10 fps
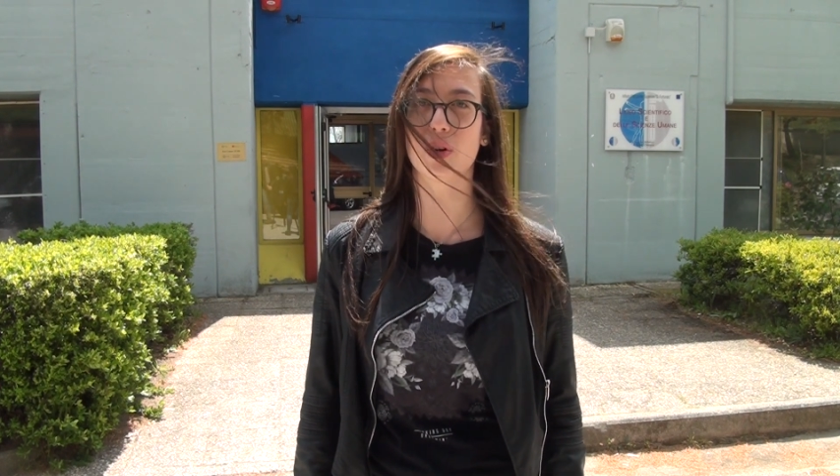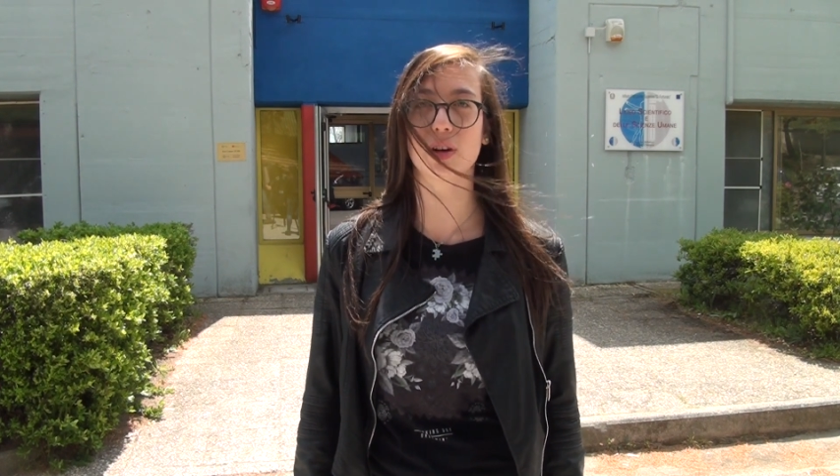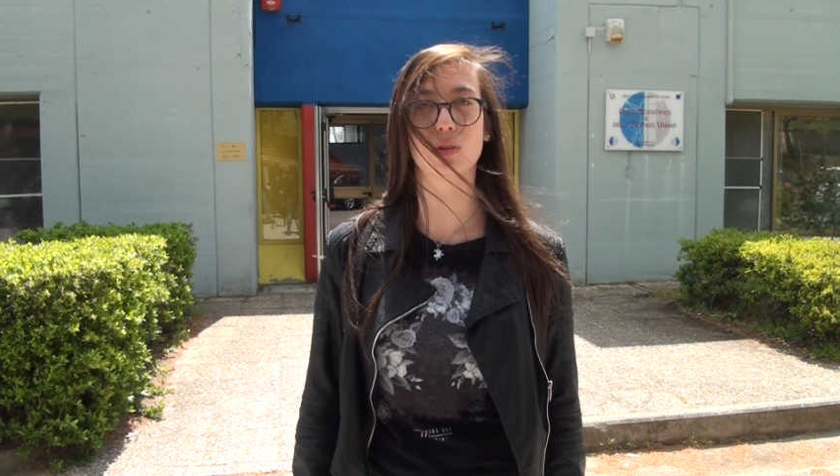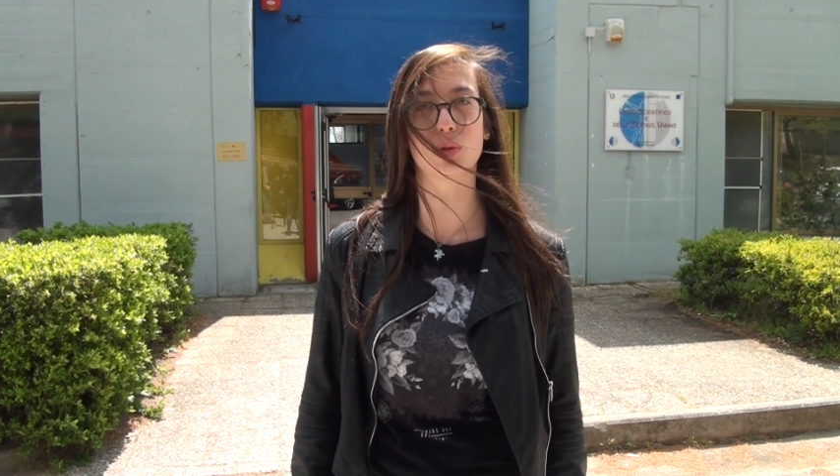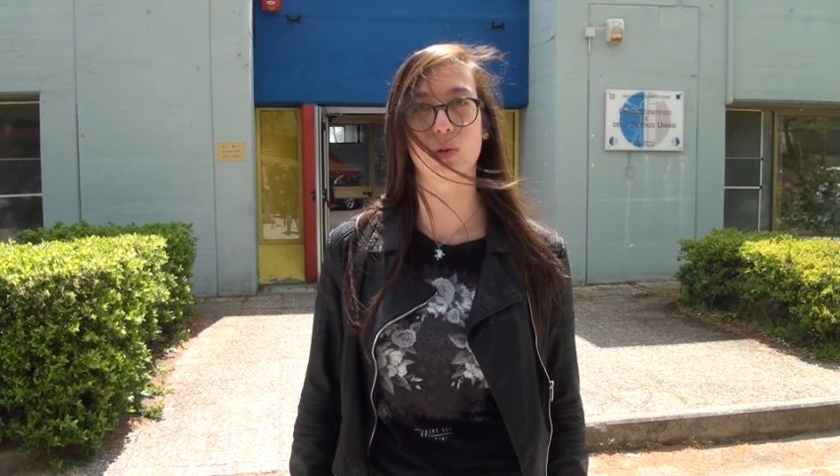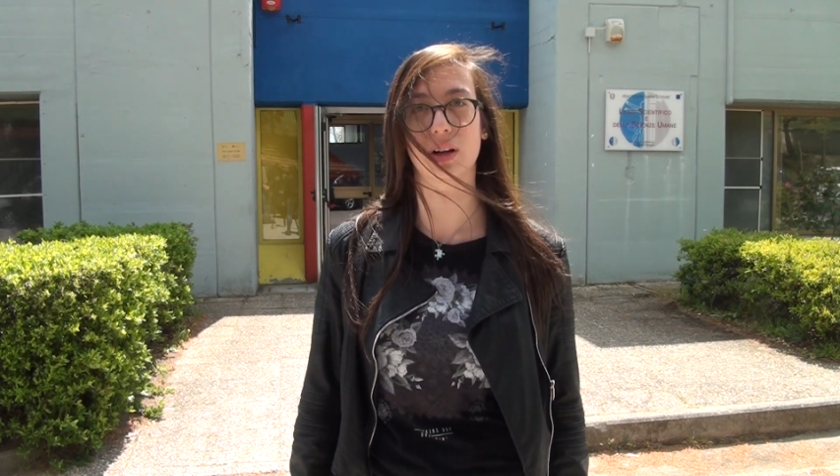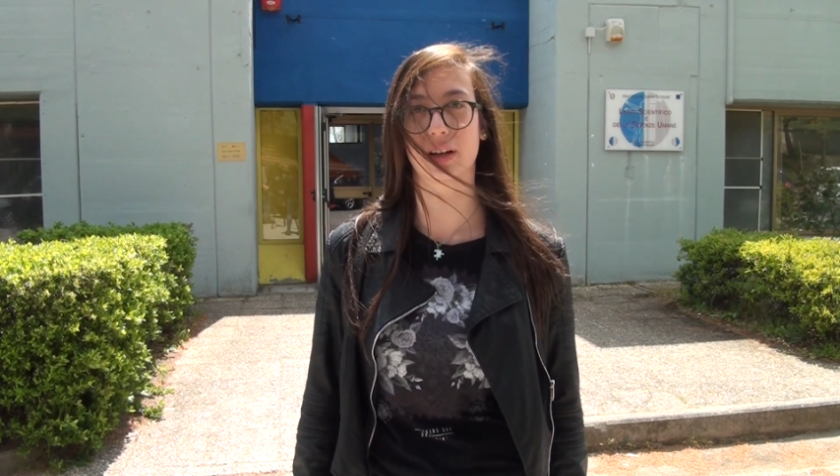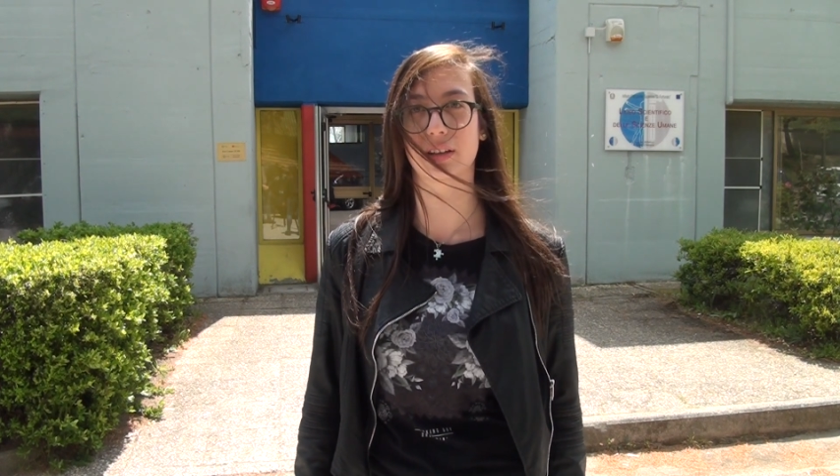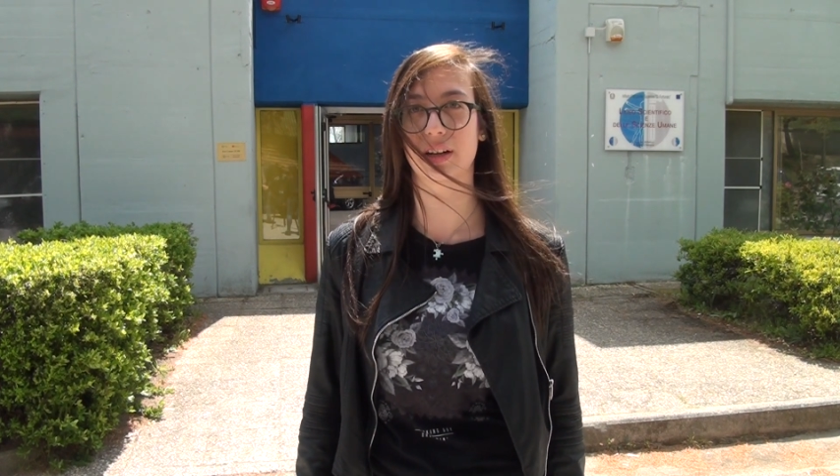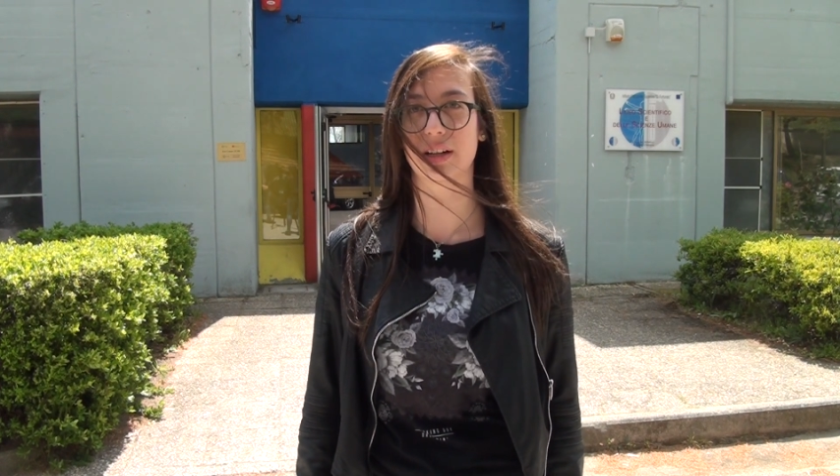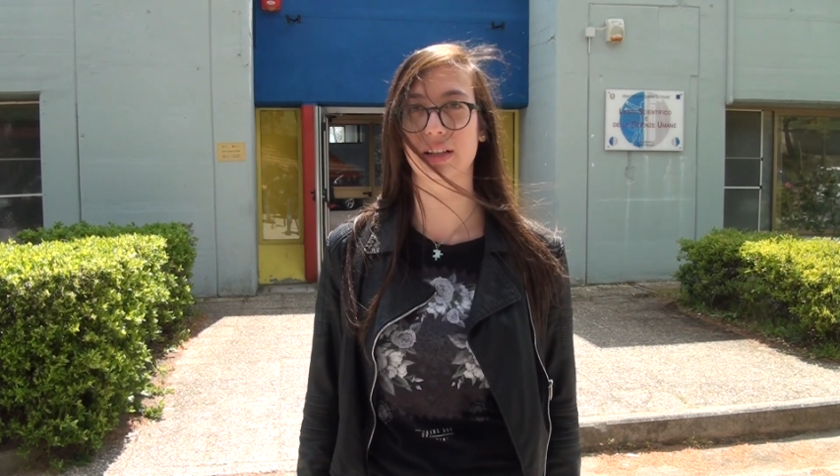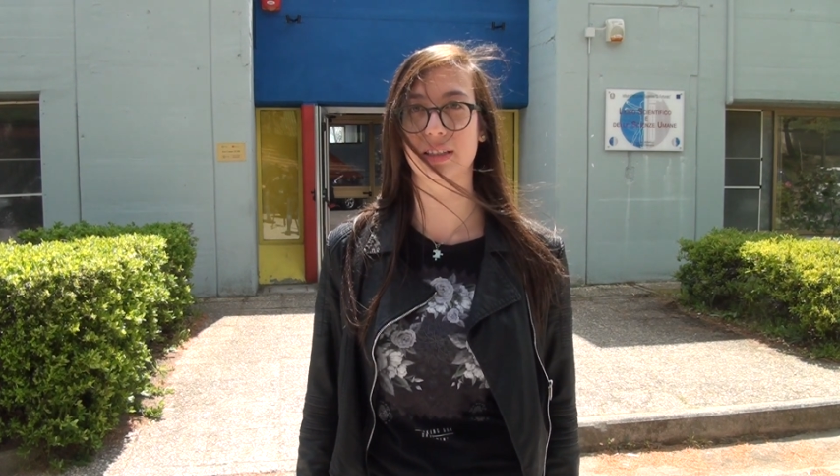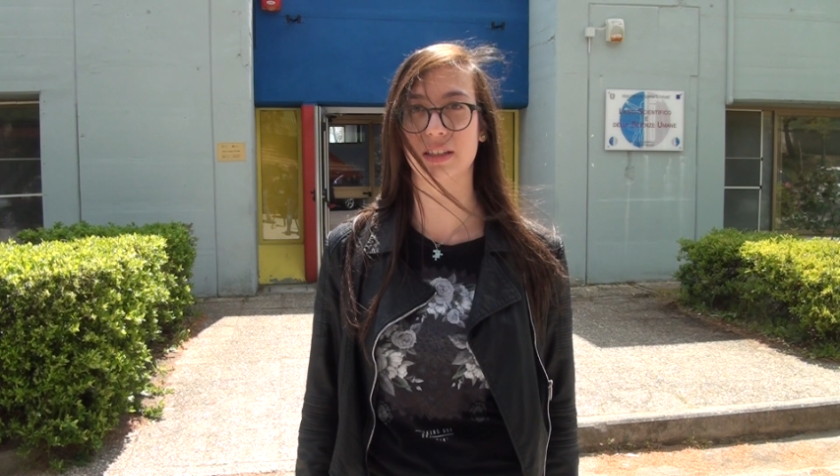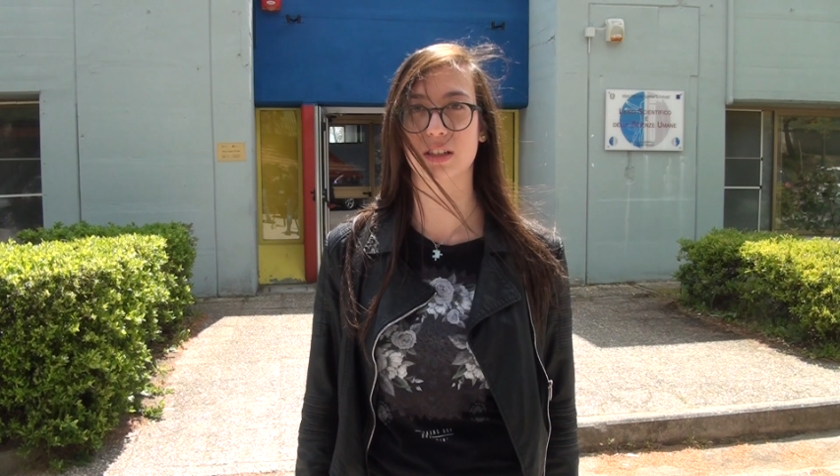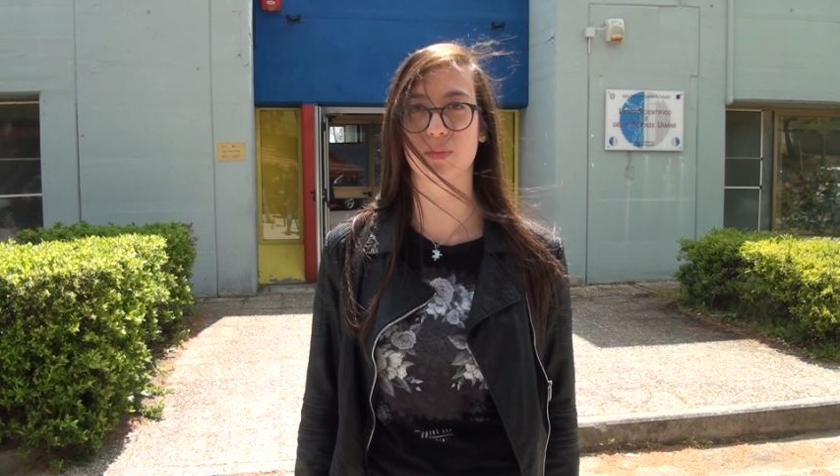Rionero was one
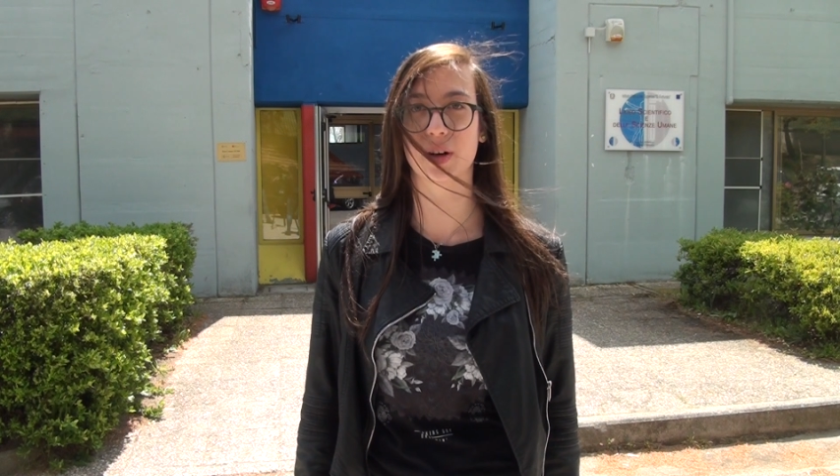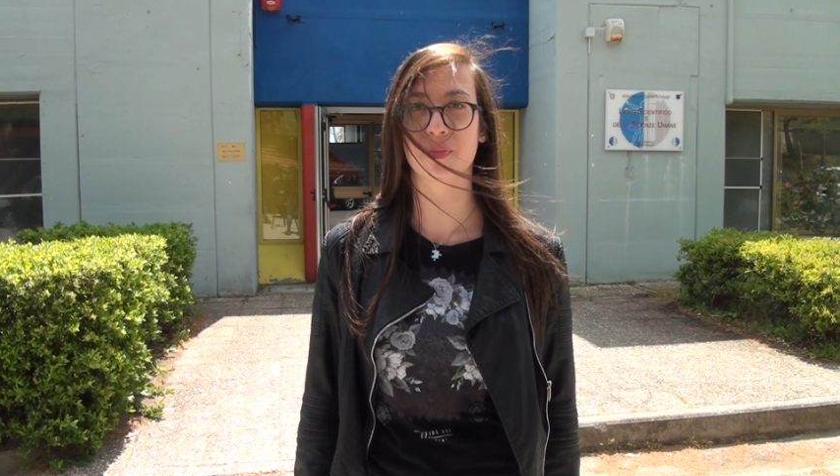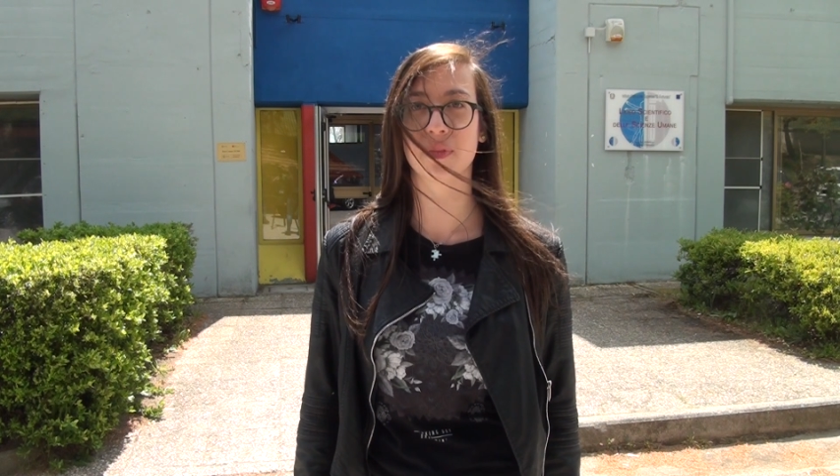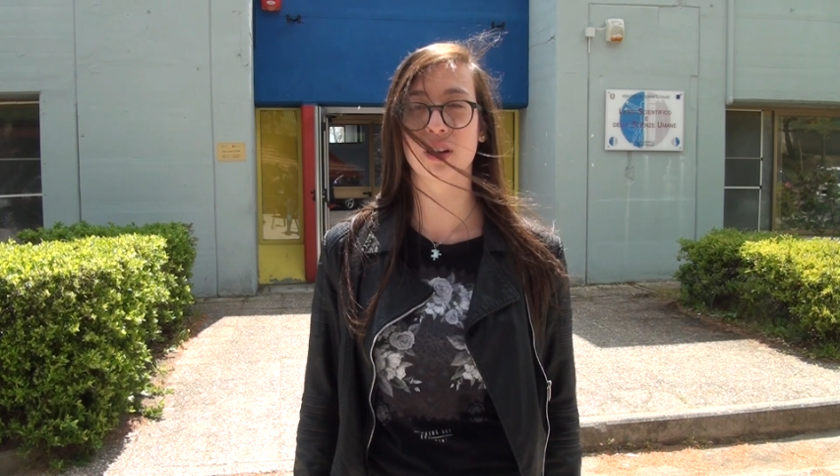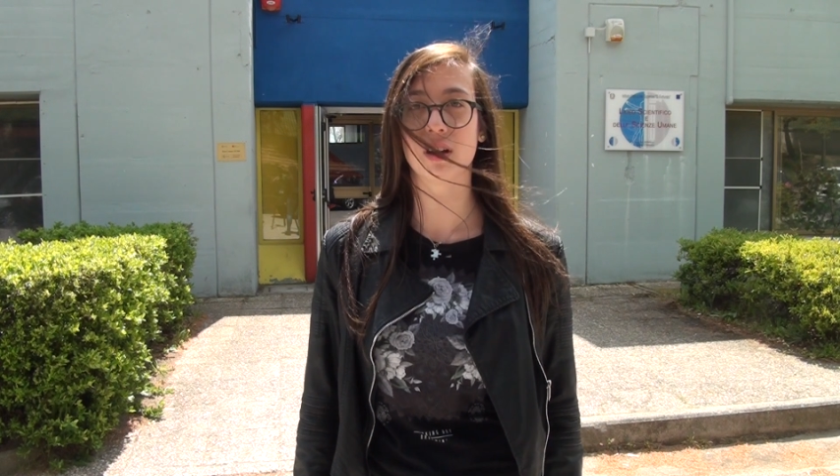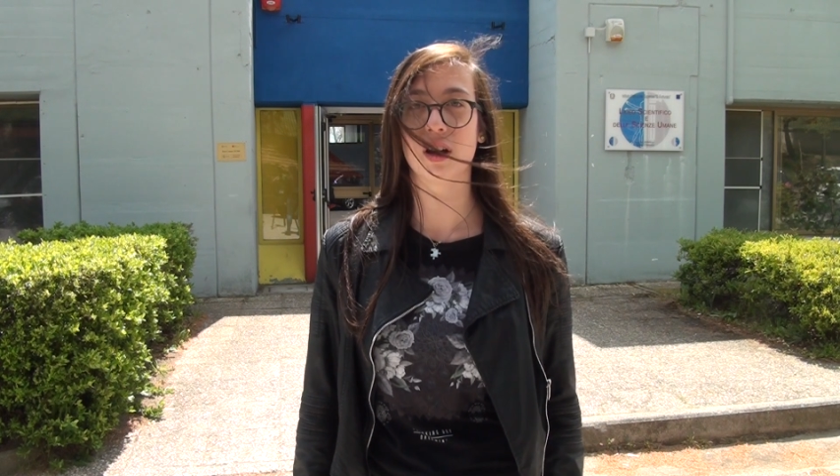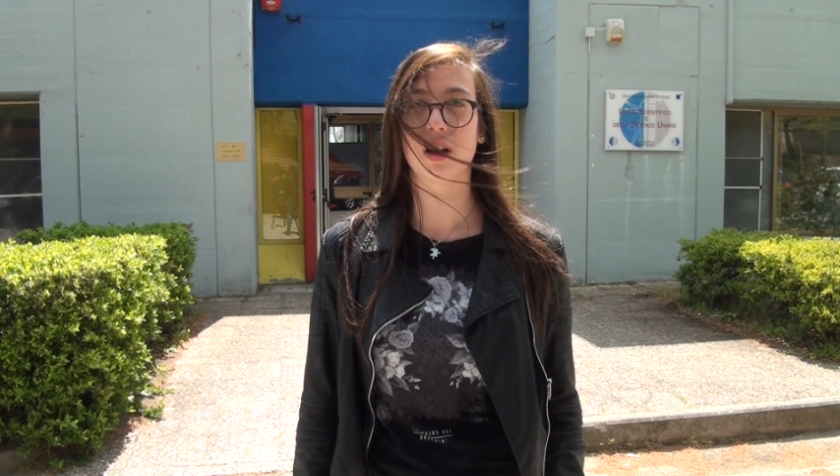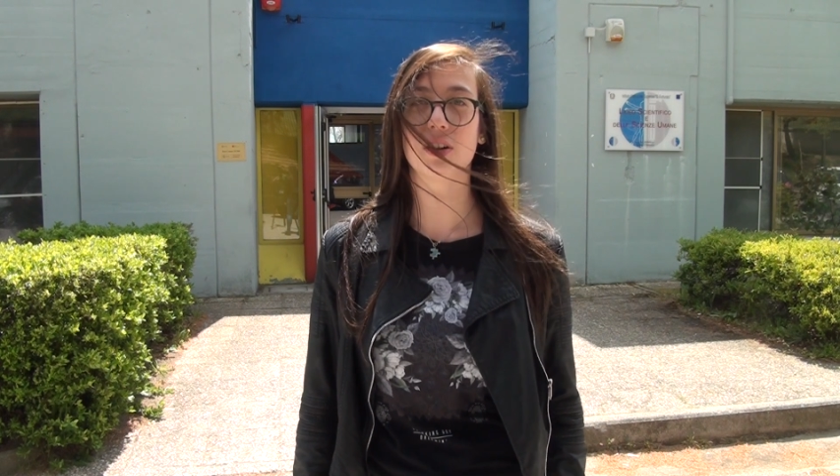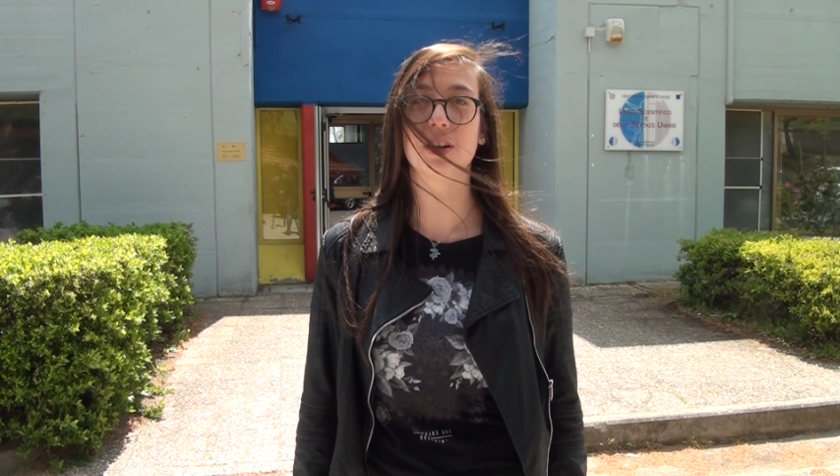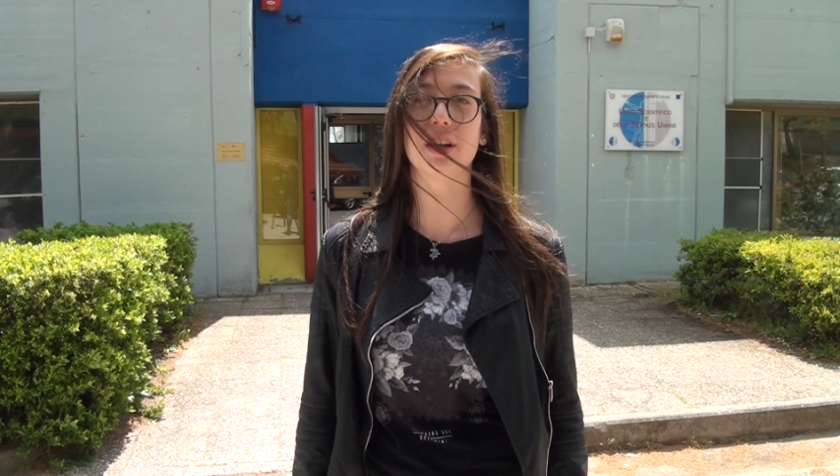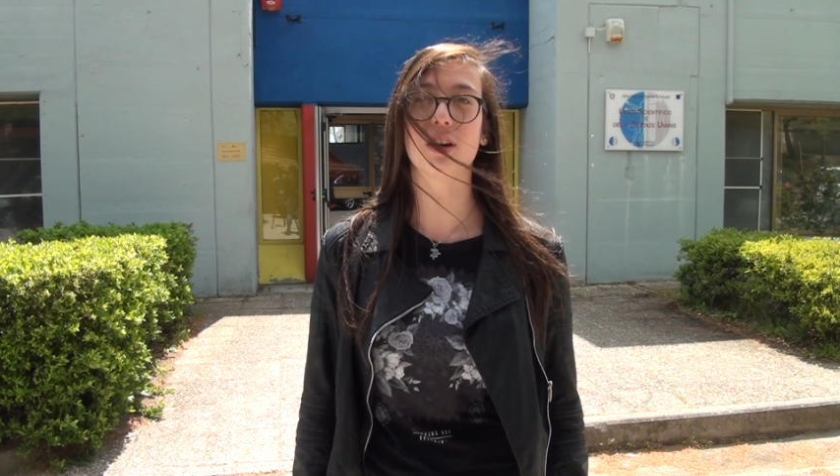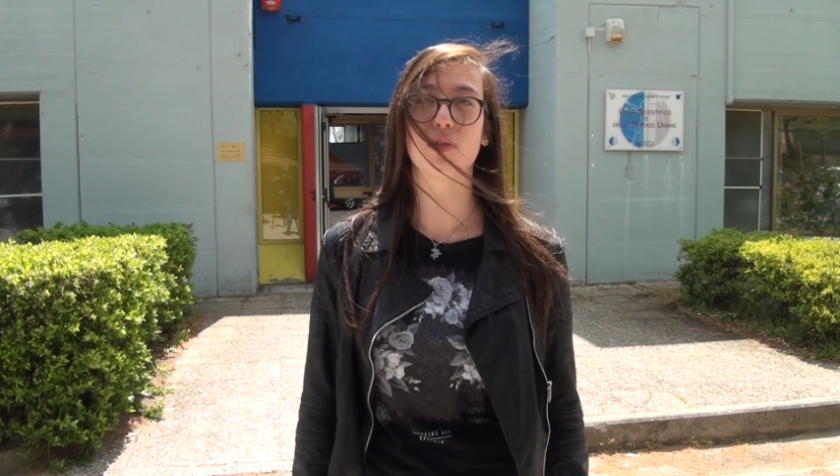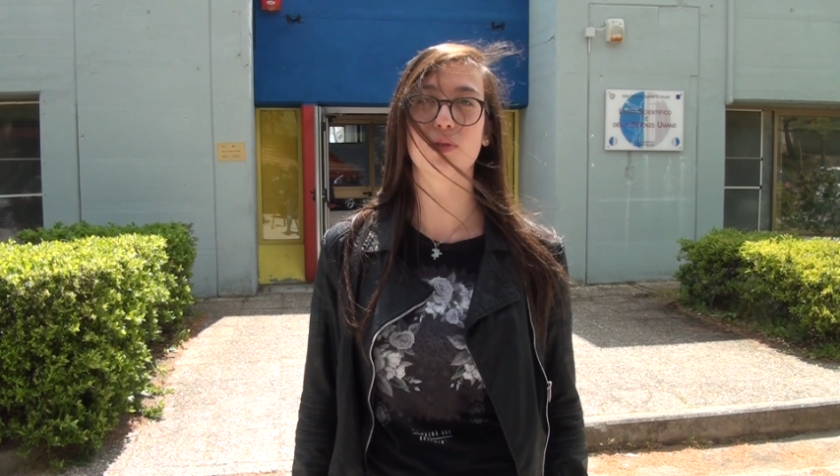of the first communities